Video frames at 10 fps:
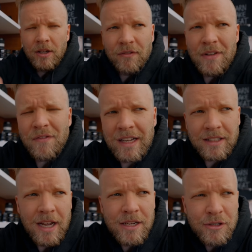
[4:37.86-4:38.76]
Fun fact,
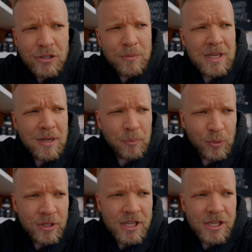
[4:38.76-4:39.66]
I used to be a
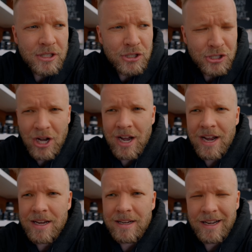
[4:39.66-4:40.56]
pretty
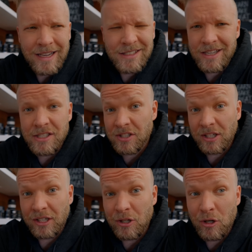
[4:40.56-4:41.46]
shy and I guess
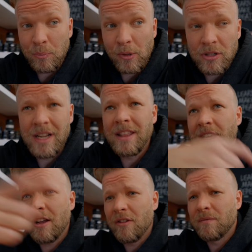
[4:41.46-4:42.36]
insecure person. I
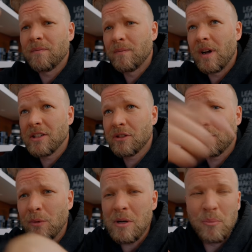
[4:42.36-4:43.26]
think out of us
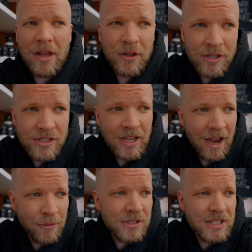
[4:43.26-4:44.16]
three brothers,
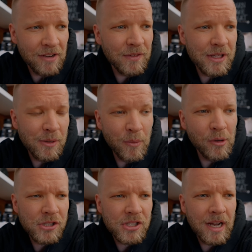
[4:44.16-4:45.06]
I was definitely the
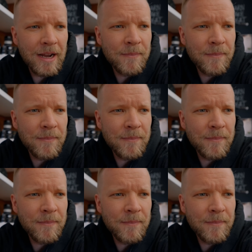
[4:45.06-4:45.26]
most shy.